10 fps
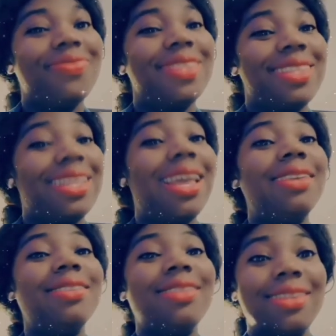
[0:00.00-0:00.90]

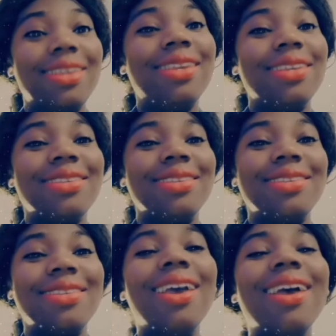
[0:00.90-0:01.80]
nice
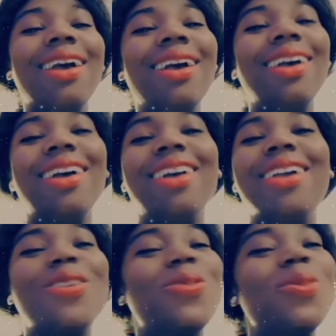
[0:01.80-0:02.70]
delicacies.
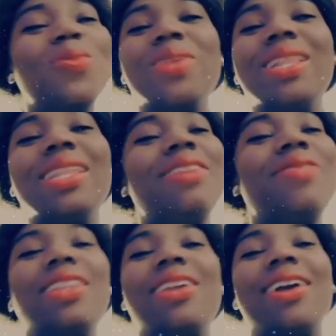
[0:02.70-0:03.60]
You won't believe
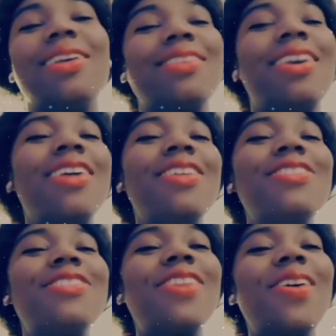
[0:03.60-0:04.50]
it, guys.
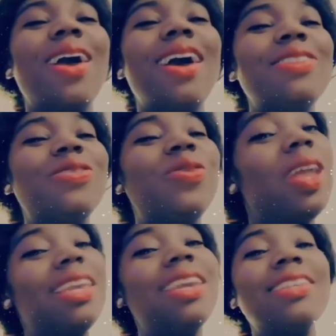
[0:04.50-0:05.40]
So as
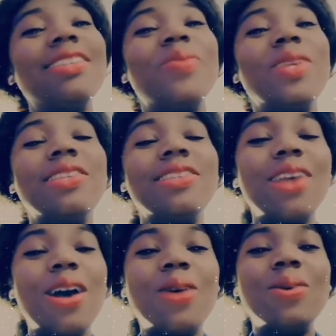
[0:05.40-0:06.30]
funny as it might
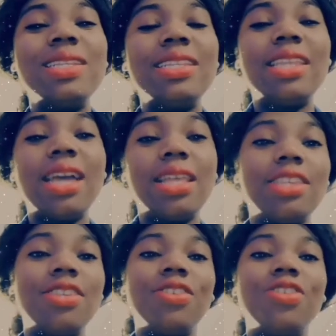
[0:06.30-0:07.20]
sound, that
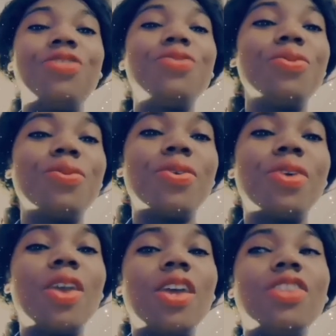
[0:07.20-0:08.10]
is the truth.
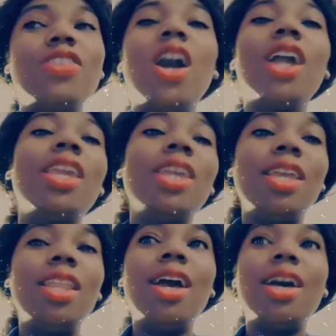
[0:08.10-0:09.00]

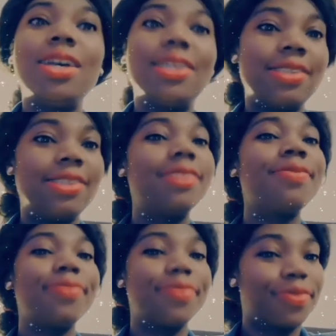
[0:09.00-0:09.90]
Talking as,
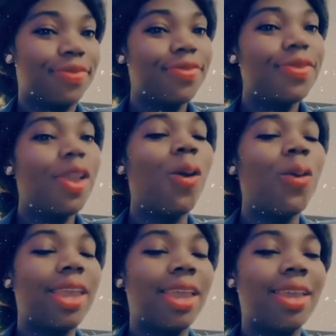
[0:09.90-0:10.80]
okay,